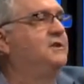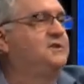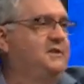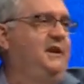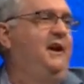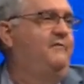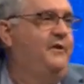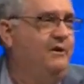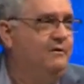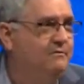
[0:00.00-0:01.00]

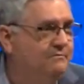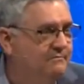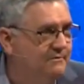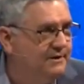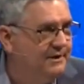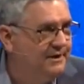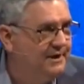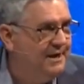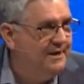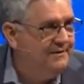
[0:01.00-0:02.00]
CFO.
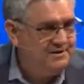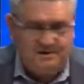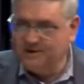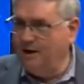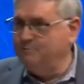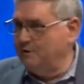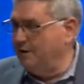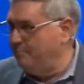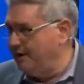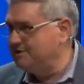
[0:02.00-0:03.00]
This is comes with a
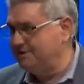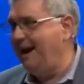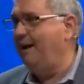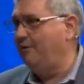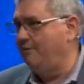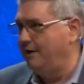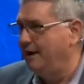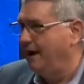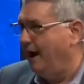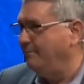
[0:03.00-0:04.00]
big salary.
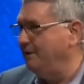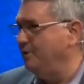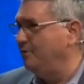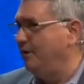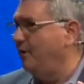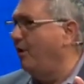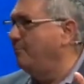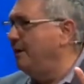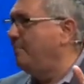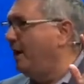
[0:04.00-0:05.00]
I mean, there aren't
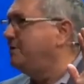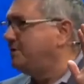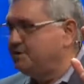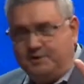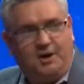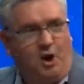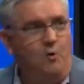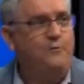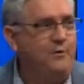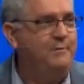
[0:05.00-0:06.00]
many places to
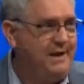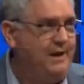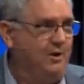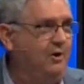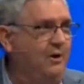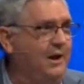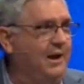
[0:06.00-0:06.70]
go from here.